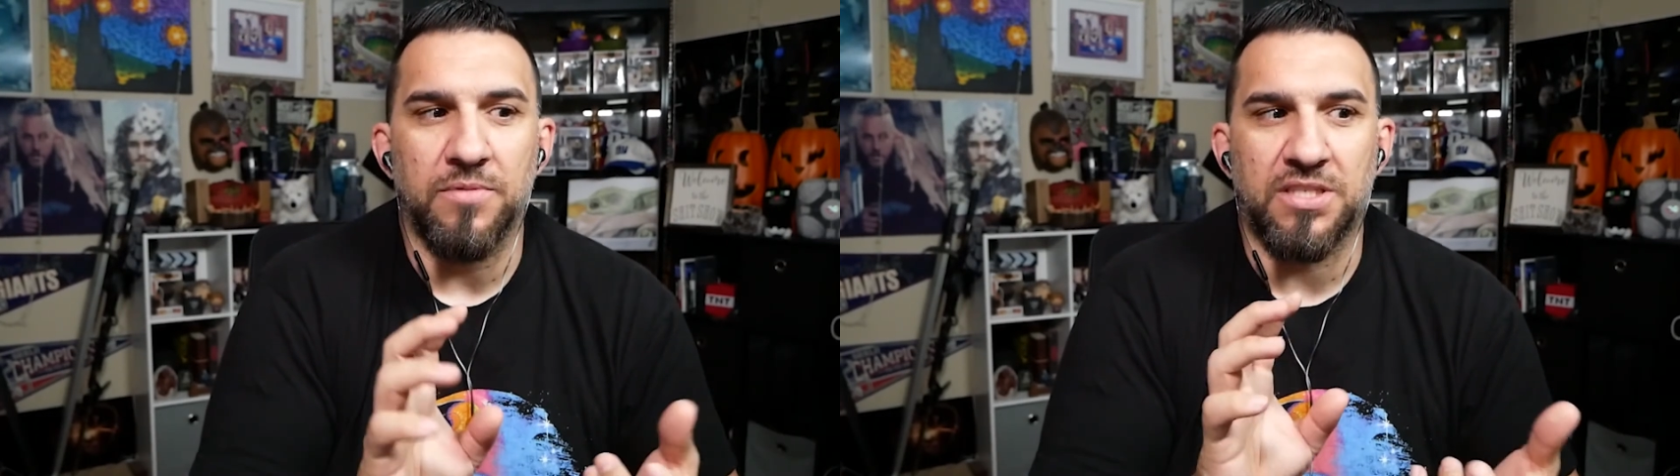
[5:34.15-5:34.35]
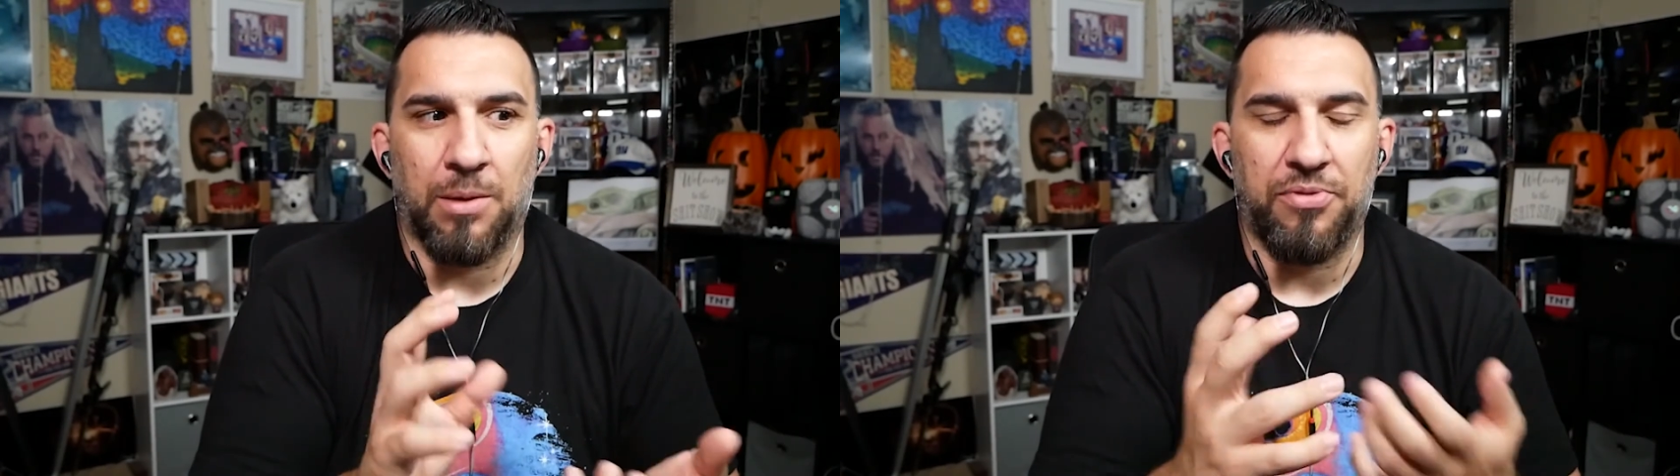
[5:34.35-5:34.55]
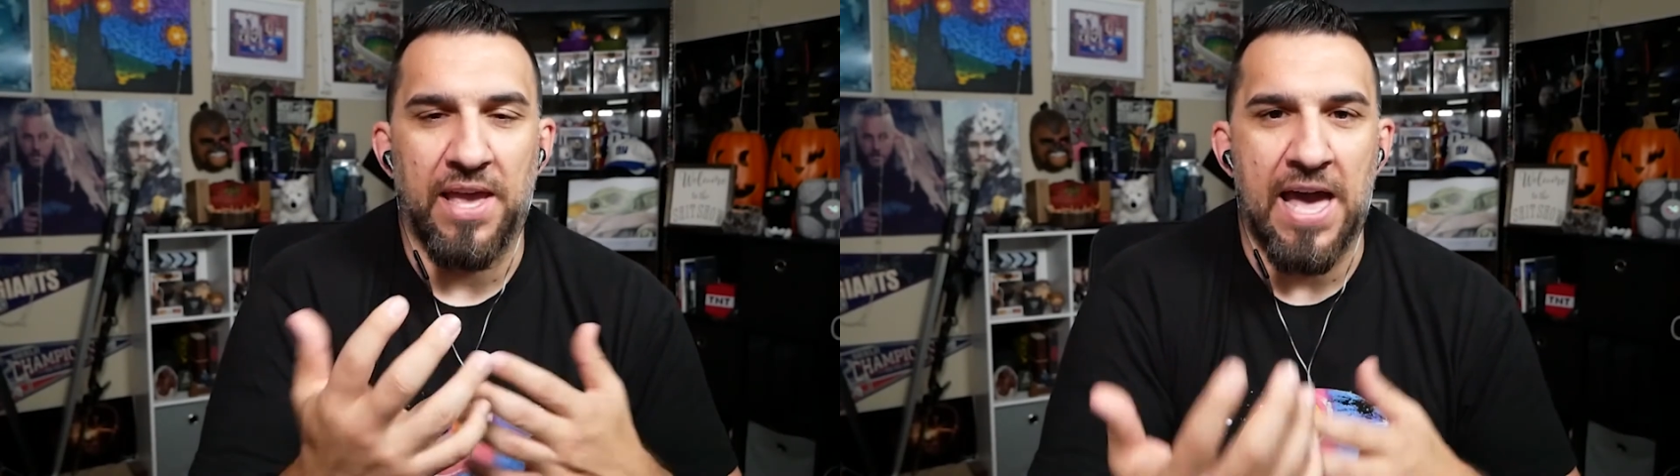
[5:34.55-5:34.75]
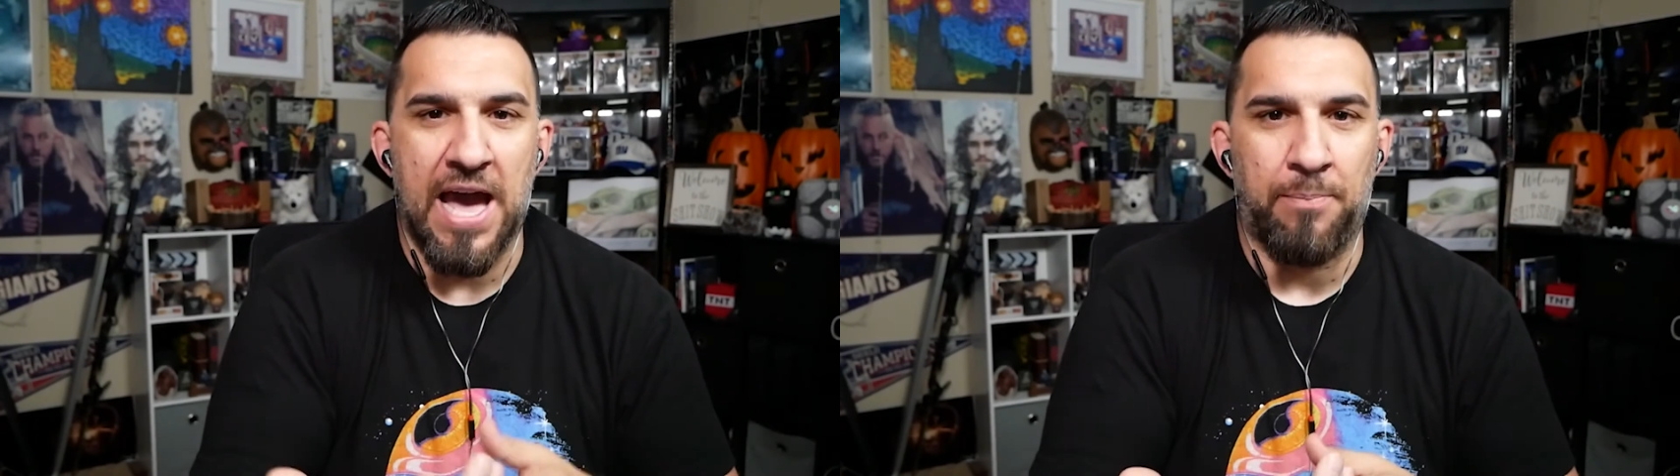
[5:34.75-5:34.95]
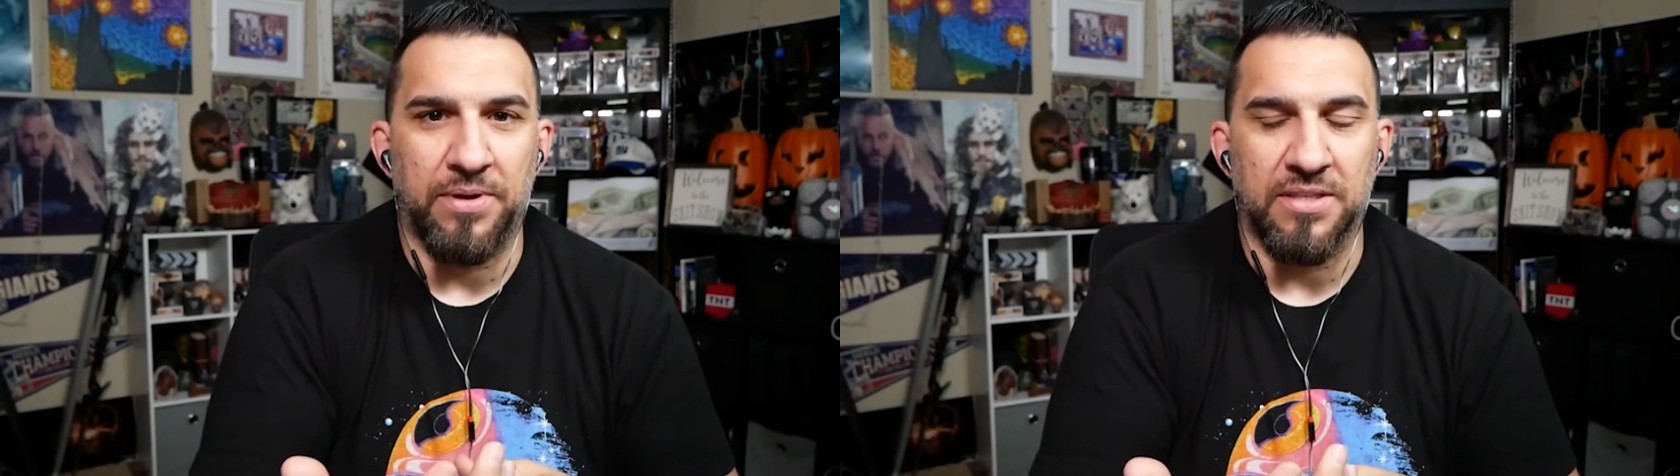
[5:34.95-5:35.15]
something
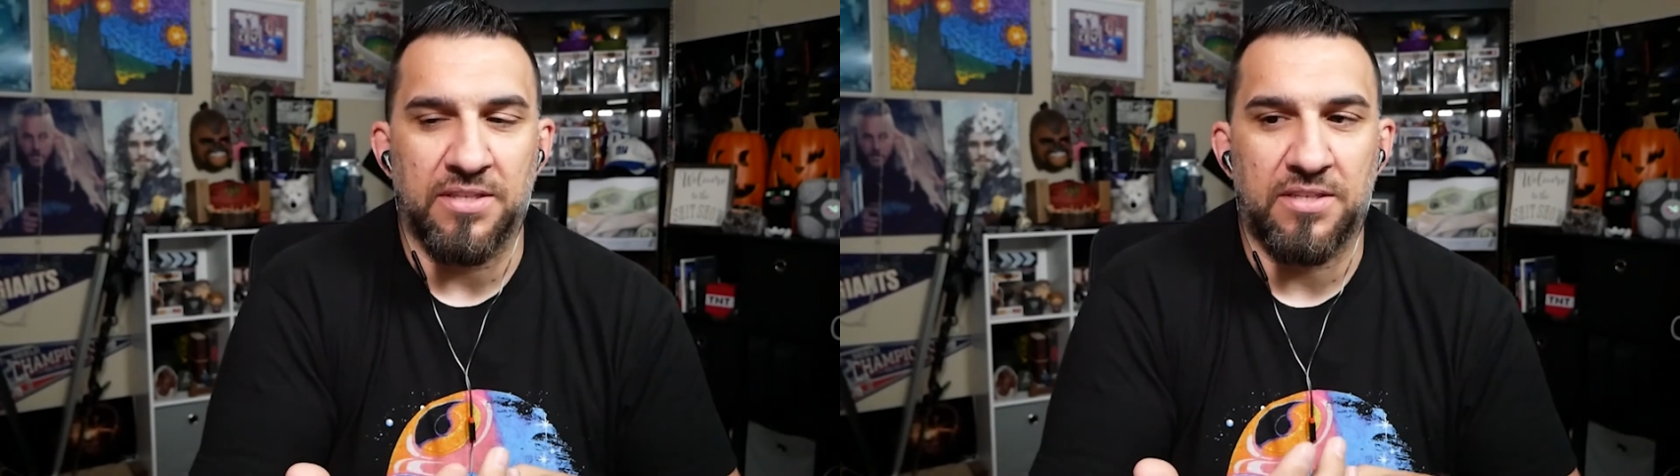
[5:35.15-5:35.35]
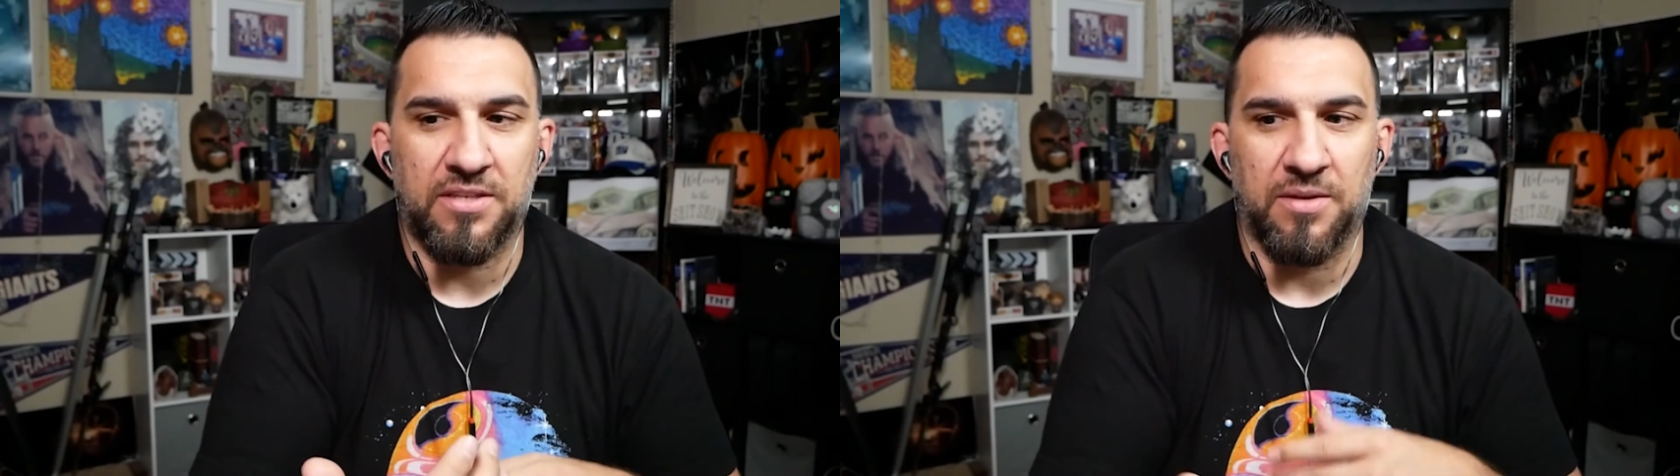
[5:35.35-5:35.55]
happens,